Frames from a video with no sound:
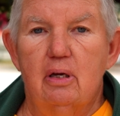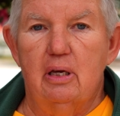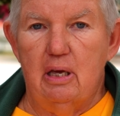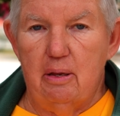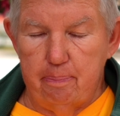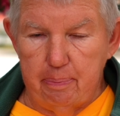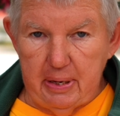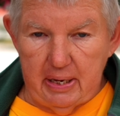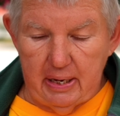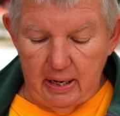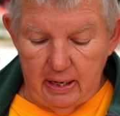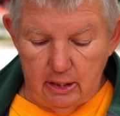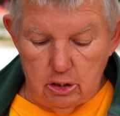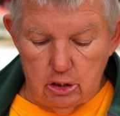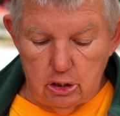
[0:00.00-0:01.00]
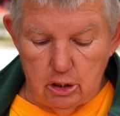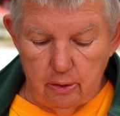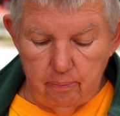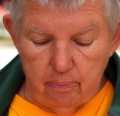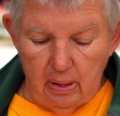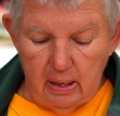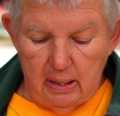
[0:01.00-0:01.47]
in pH
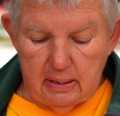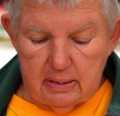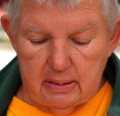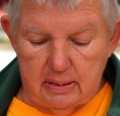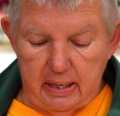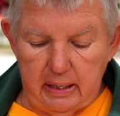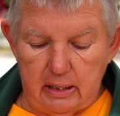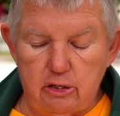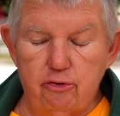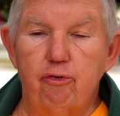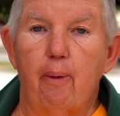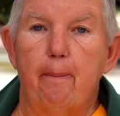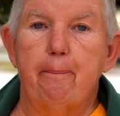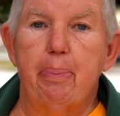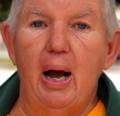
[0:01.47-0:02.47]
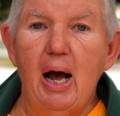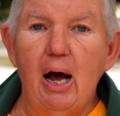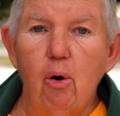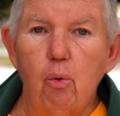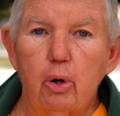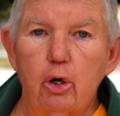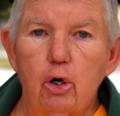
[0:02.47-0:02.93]
stands for
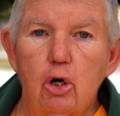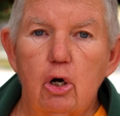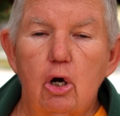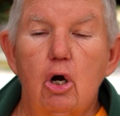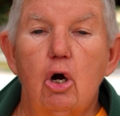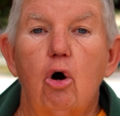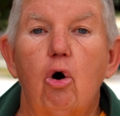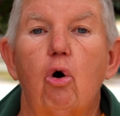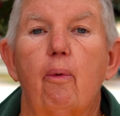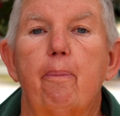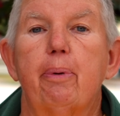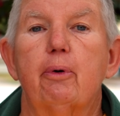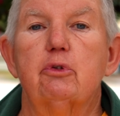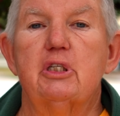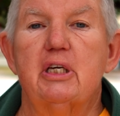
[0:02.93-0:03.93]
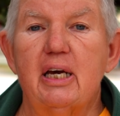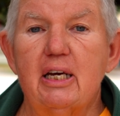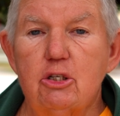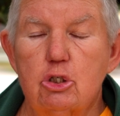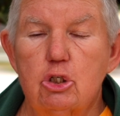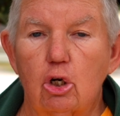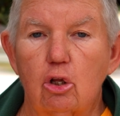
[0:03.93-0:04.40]
power or
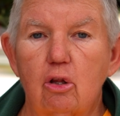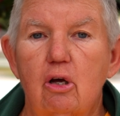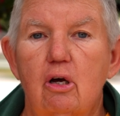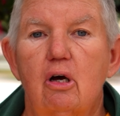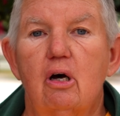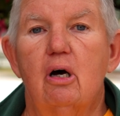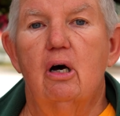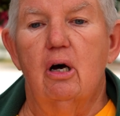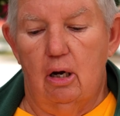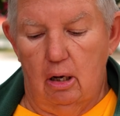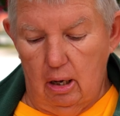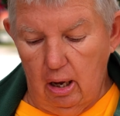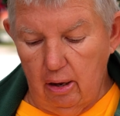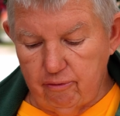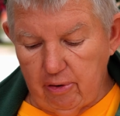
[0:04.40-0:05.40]
potential of